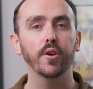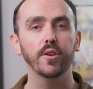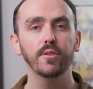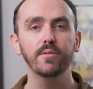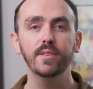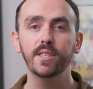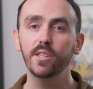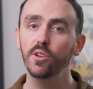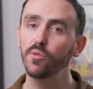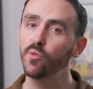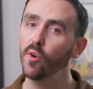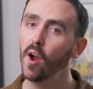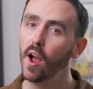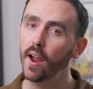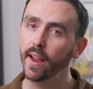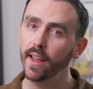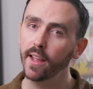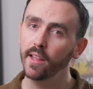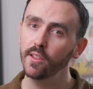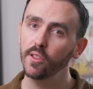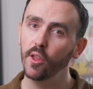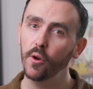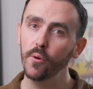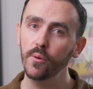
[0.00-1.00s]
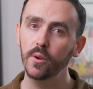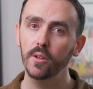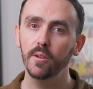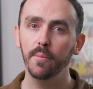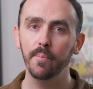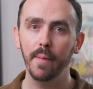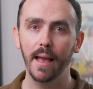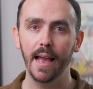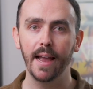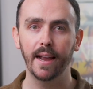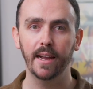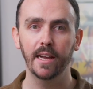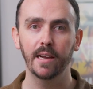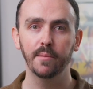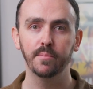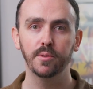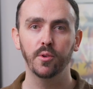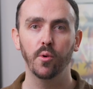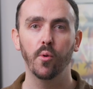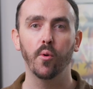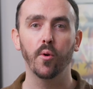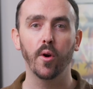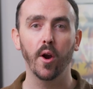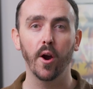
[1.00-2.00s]
you still rocking local
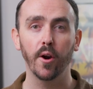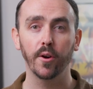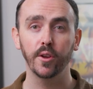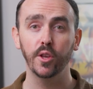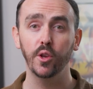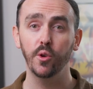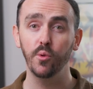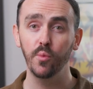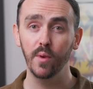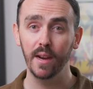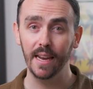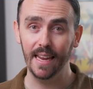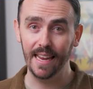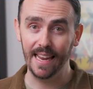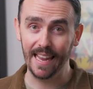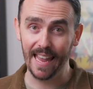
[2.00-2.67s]
backups, or are you,